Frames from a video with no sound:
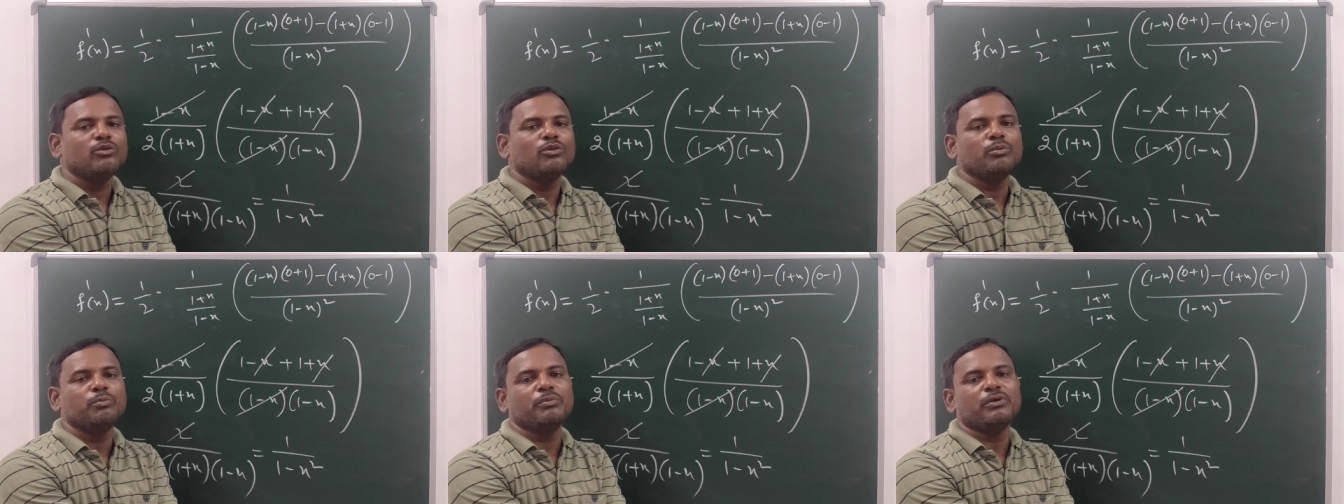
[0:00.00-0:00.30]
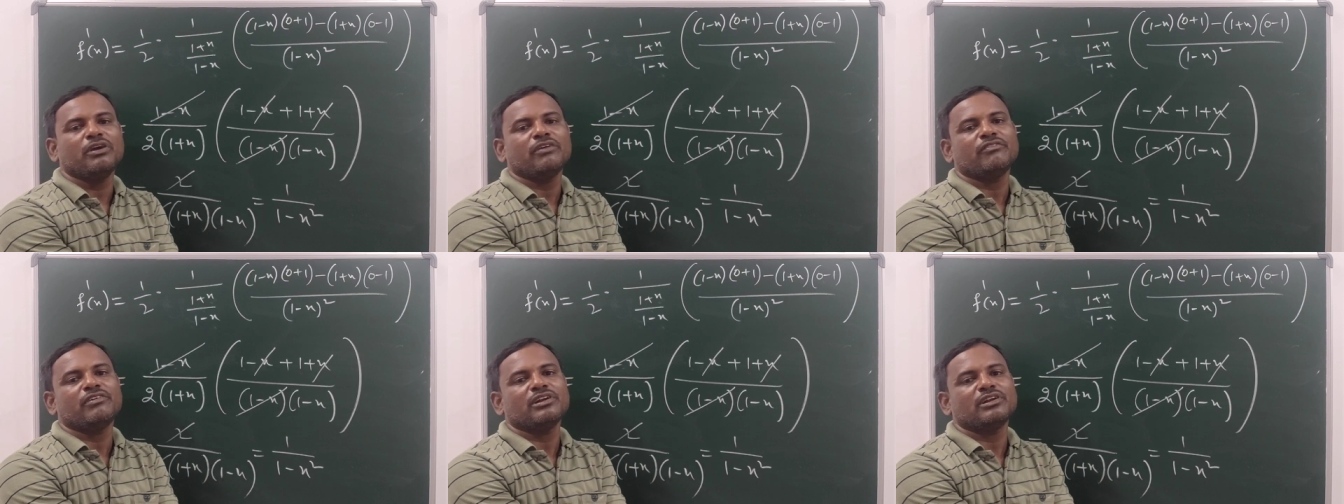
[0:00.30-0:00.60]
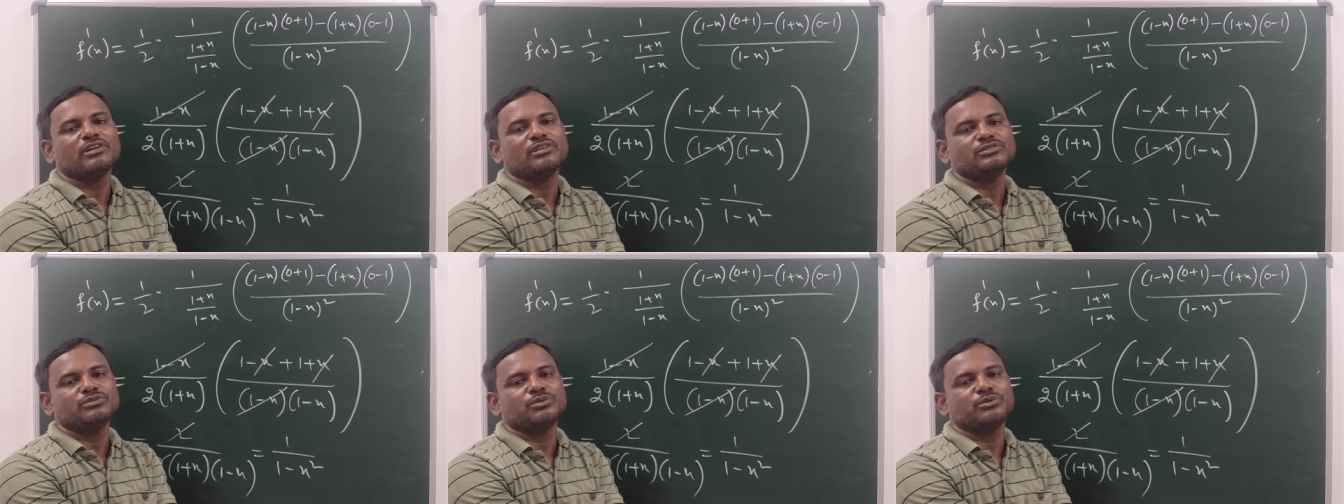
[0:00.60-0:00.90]
hope you have
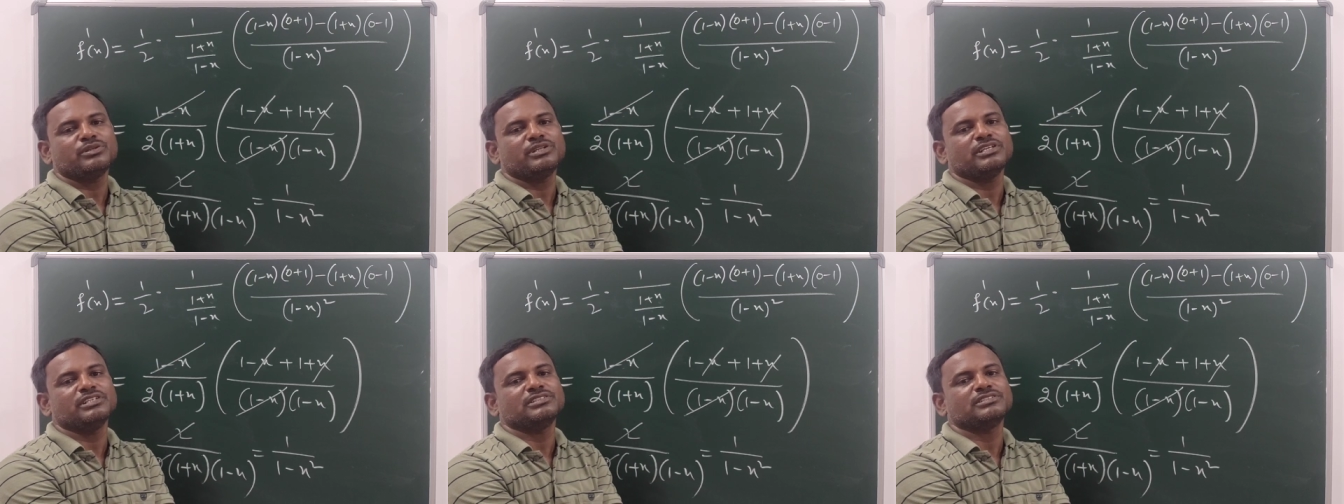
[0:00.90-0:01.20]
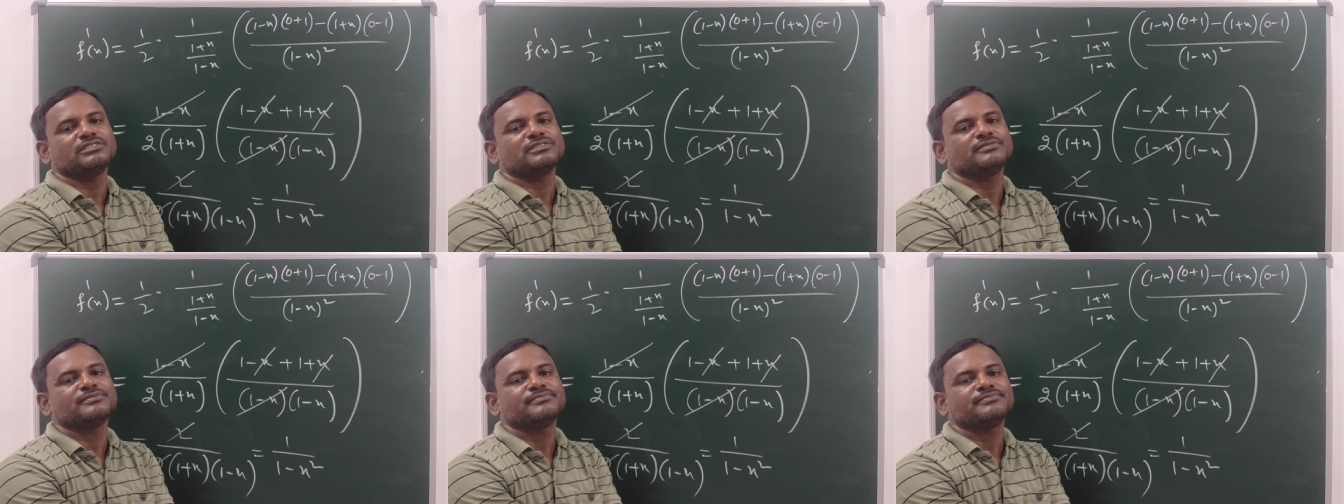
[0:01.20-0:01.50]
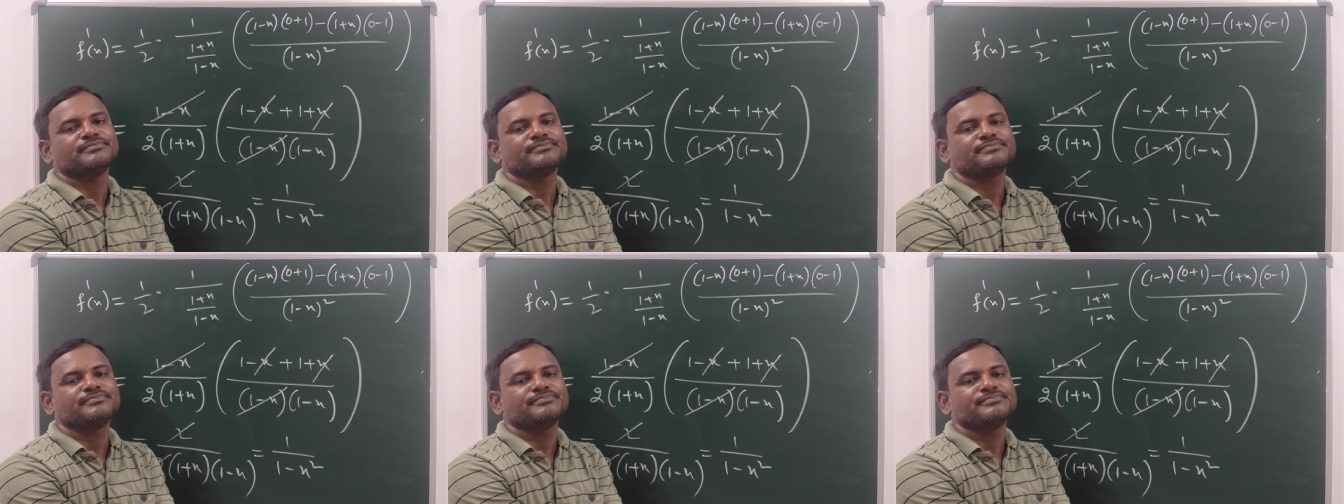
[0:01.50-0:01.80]
understood this.
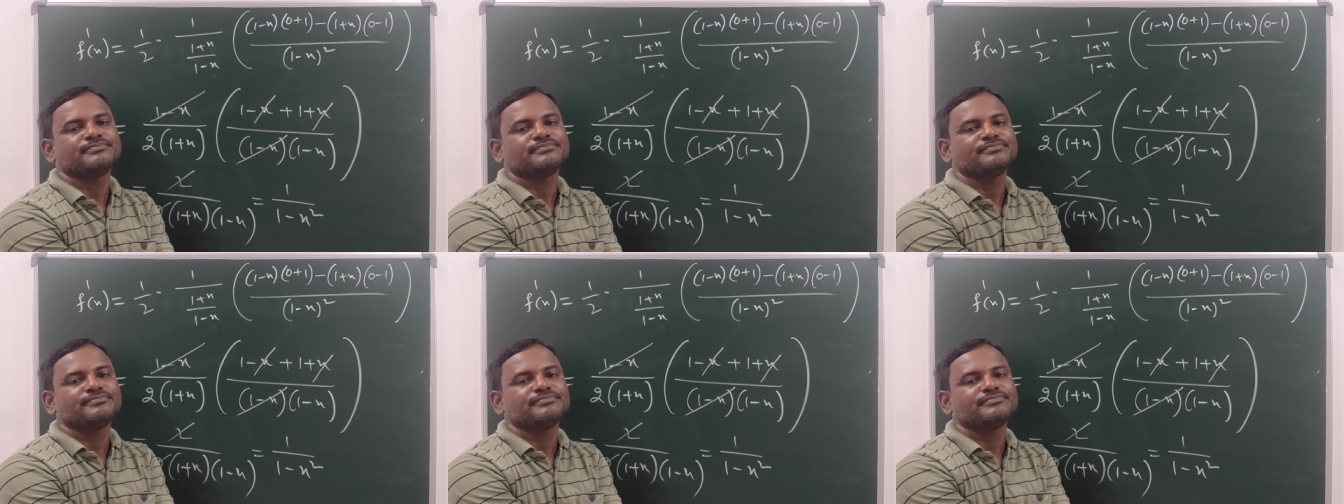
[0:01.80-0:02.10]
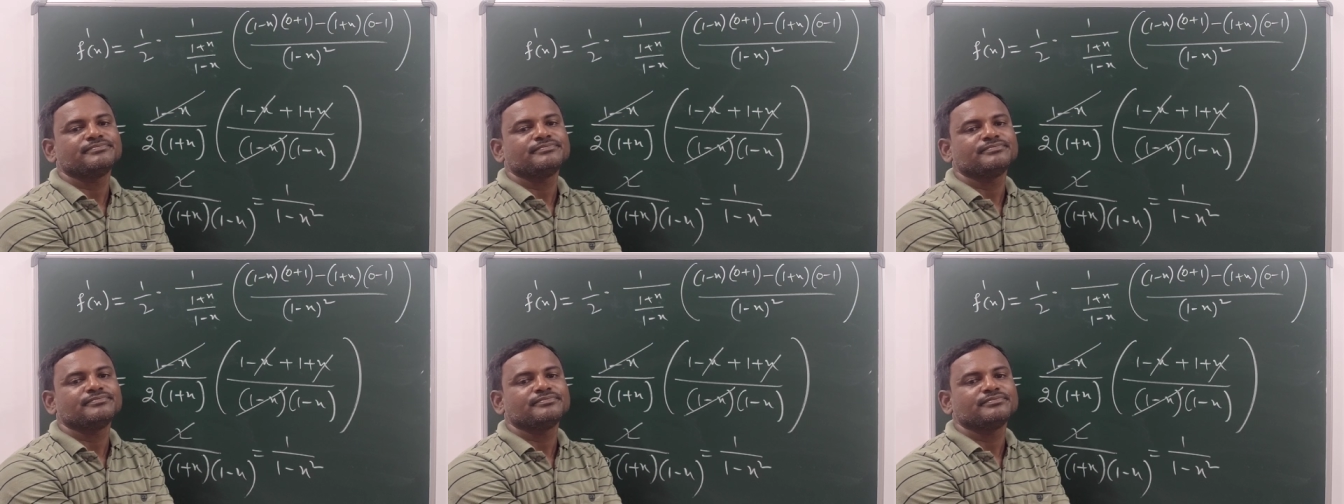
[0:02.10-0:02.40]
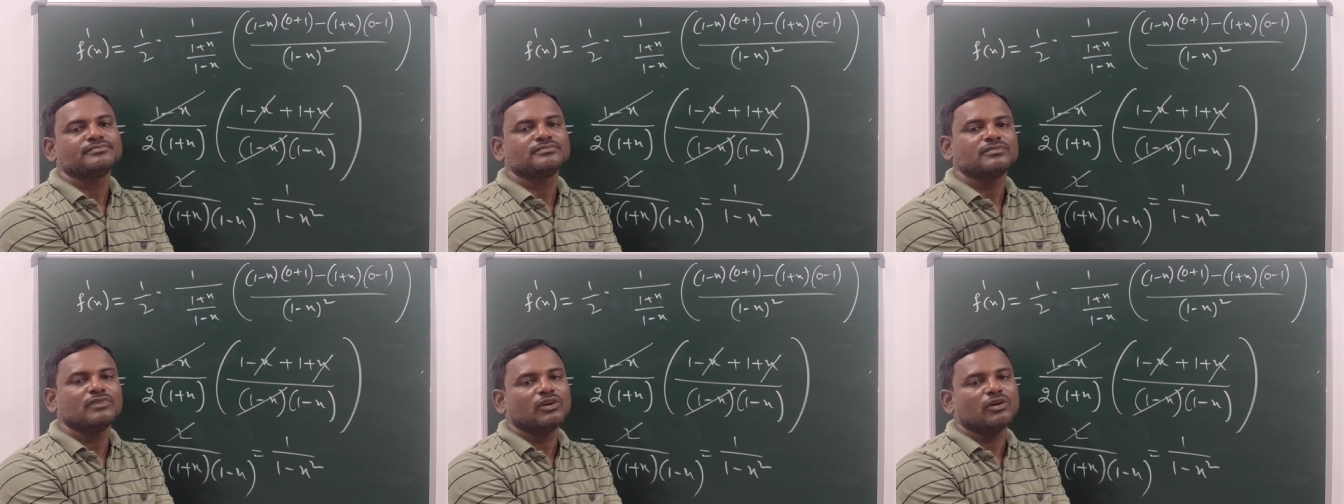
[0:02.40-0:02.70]

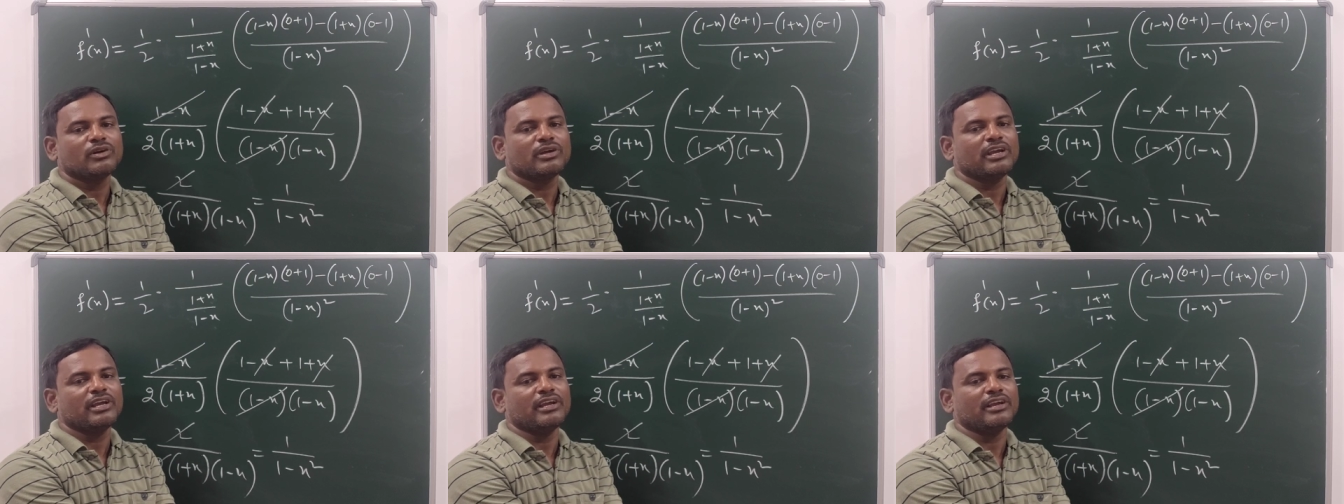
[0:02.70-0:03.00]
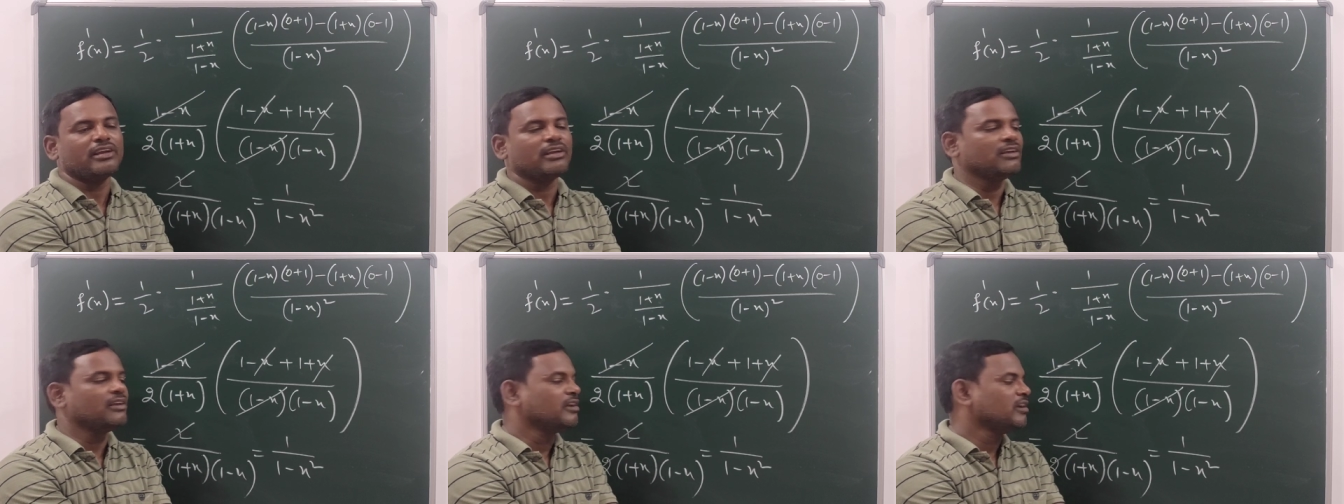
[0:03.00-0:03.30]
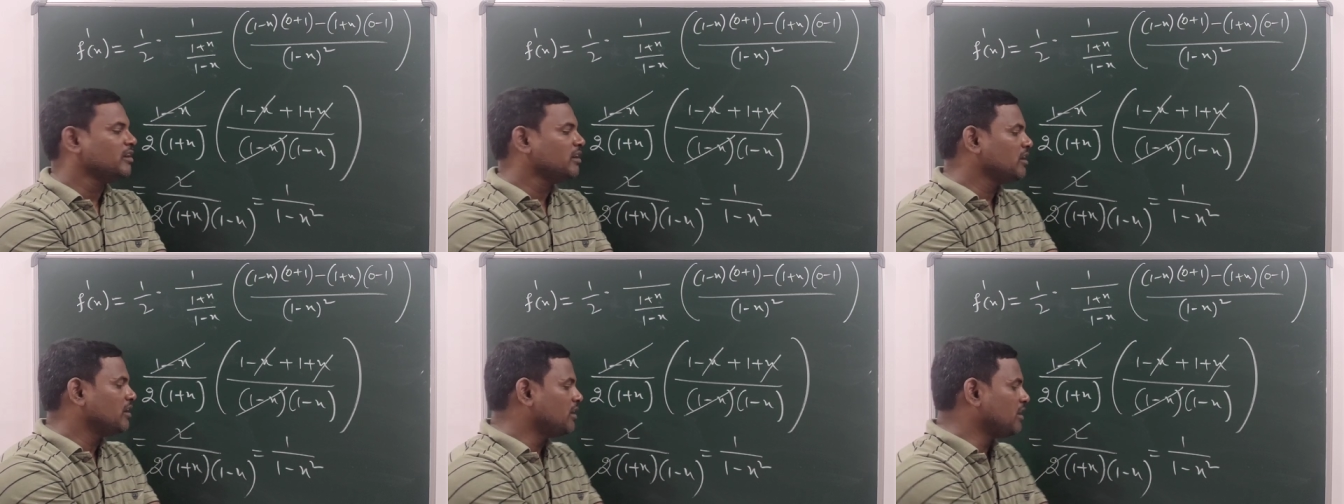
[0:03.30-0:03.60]
Okay,
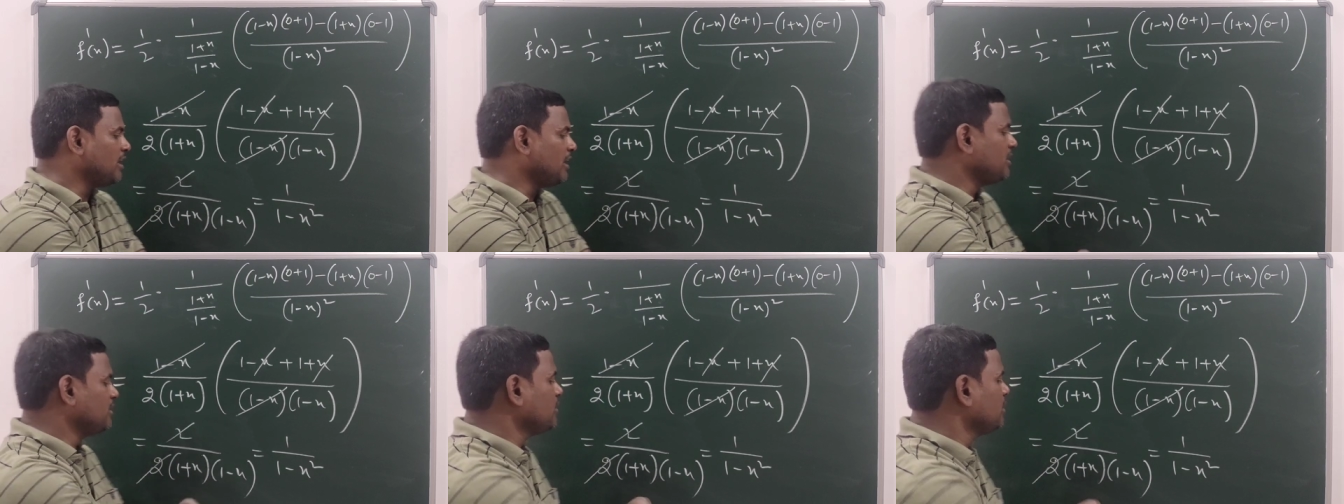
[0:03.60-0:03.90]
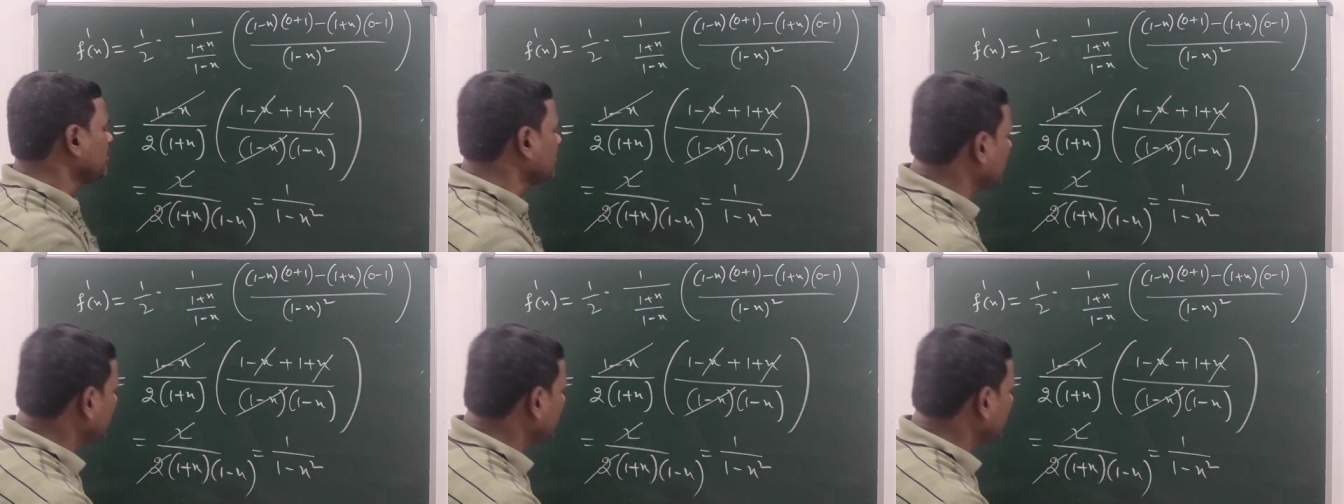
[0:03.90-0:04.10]
right.